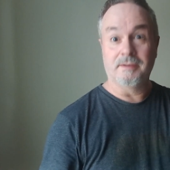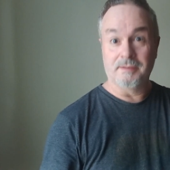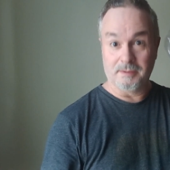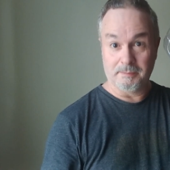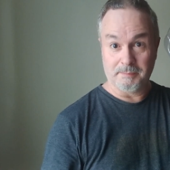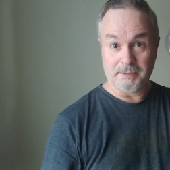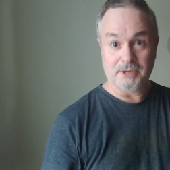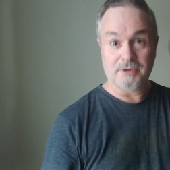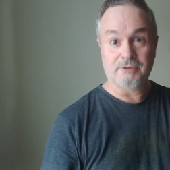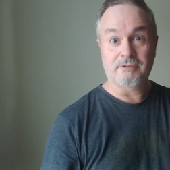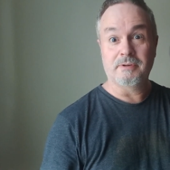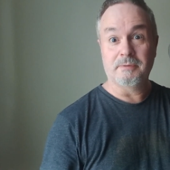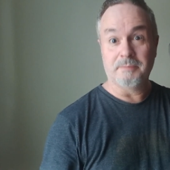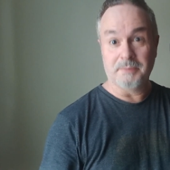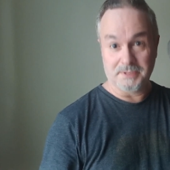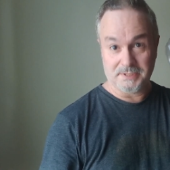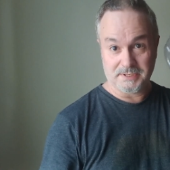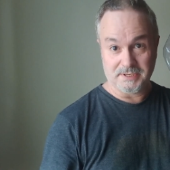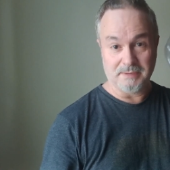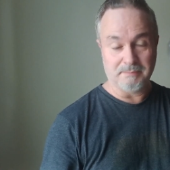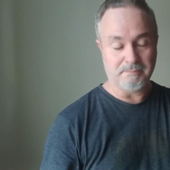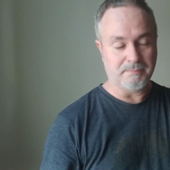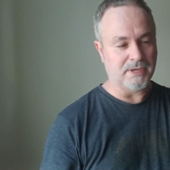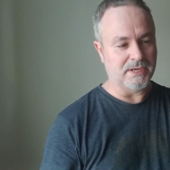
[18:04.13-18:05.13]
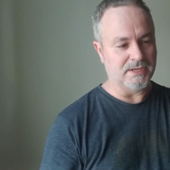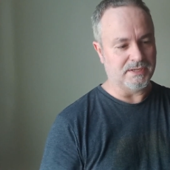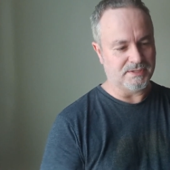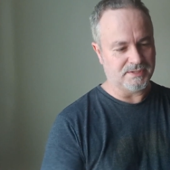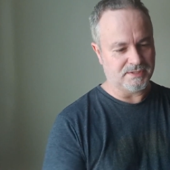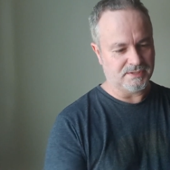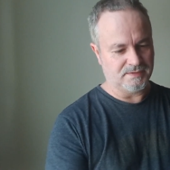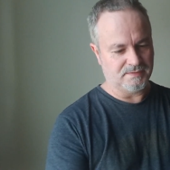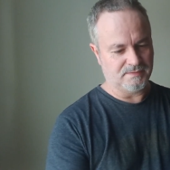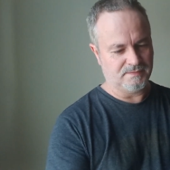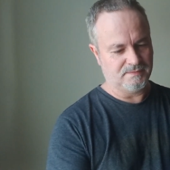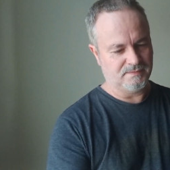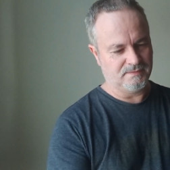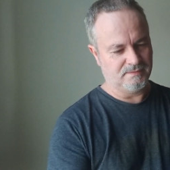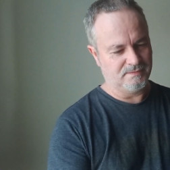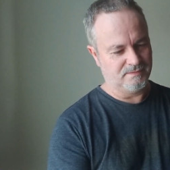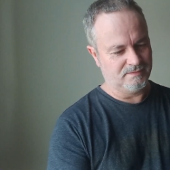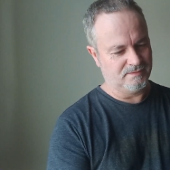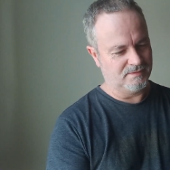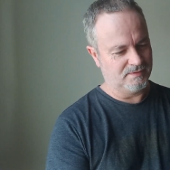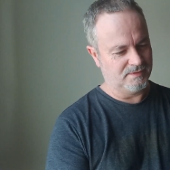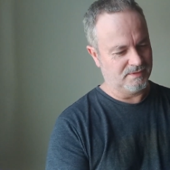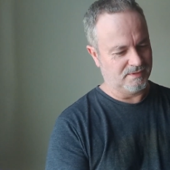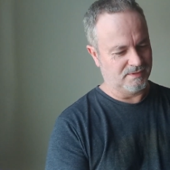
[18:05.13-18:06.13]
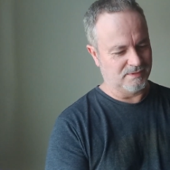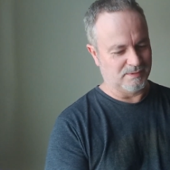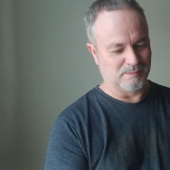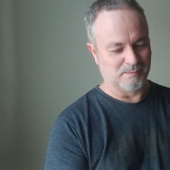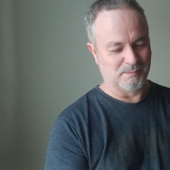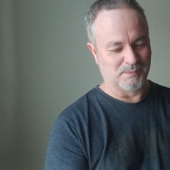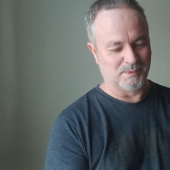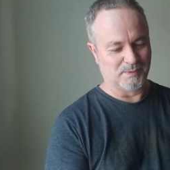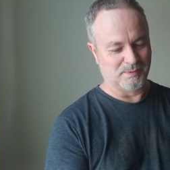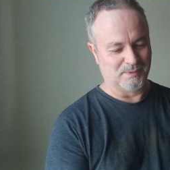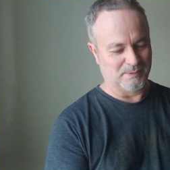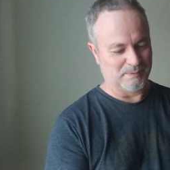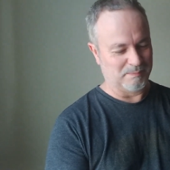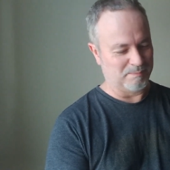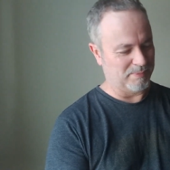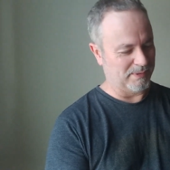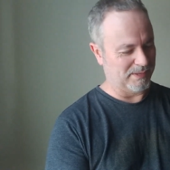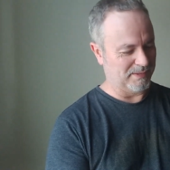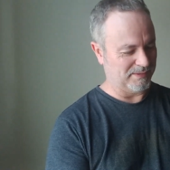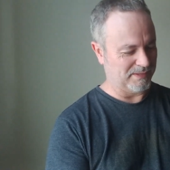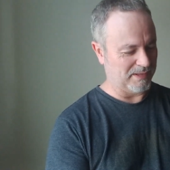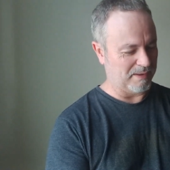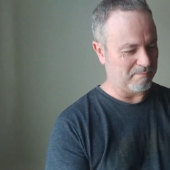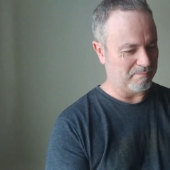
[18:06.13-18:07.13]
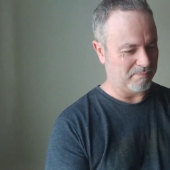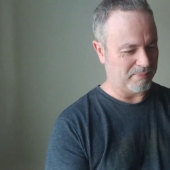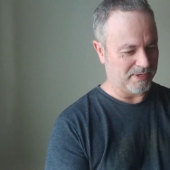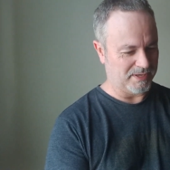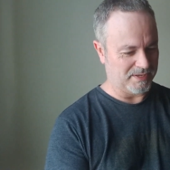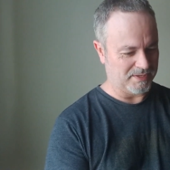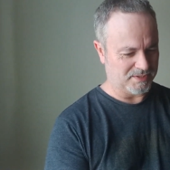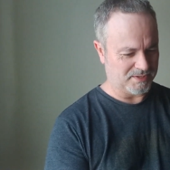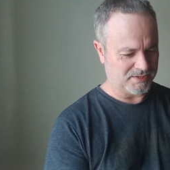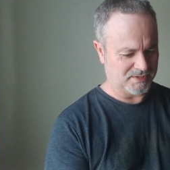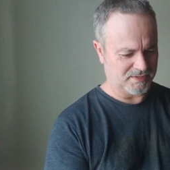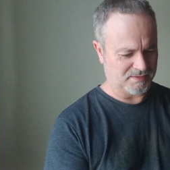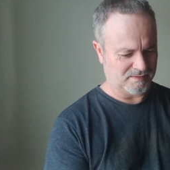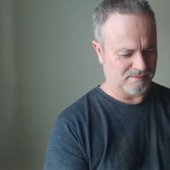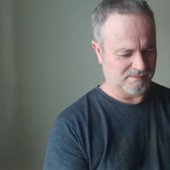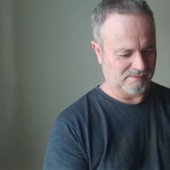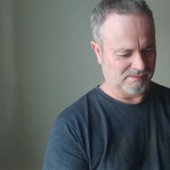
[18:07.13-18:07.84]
battery biscuit base. I'm all about that base.